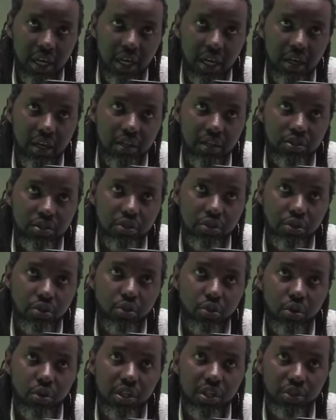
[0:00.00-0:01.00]
So it
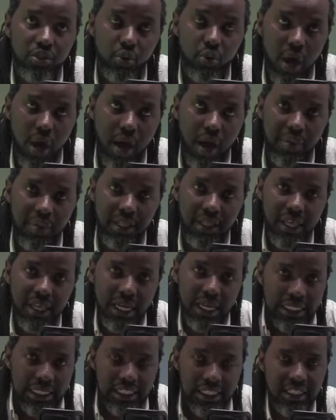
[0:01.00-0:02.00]
so happened that
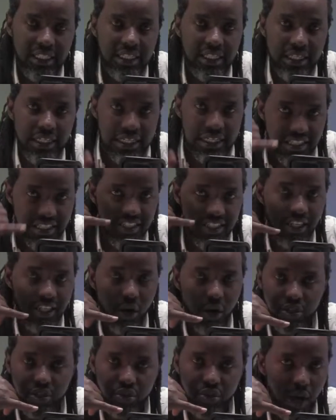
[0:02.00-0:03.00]
he reached out to a
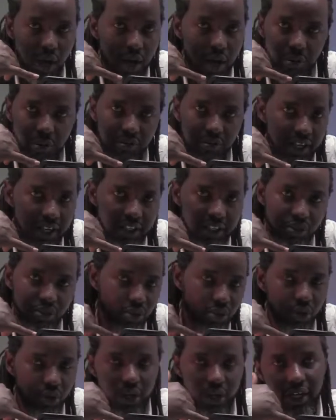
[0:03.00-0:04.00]
couple of guys,
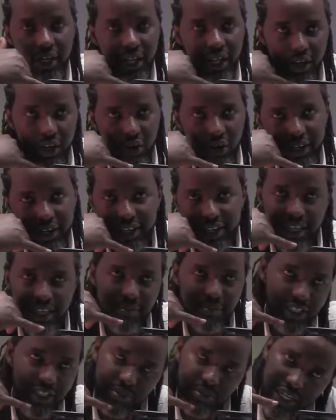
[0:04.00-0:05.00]
like calling them,
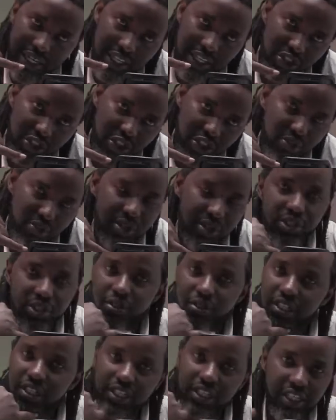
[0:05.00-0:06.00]
explaining his situation in
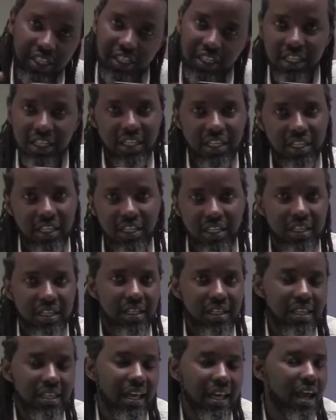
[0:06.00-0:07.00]
Nini. There
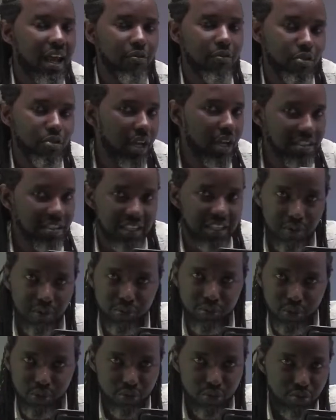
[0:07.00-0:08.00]
are a few guys came
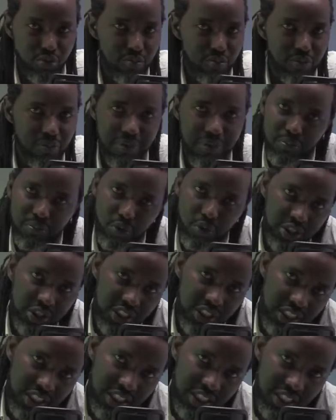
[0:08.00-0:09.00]
through, but most didn't
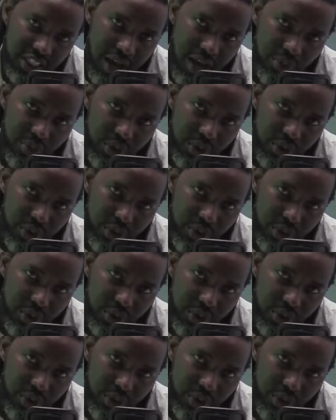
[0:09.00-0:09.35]
come through.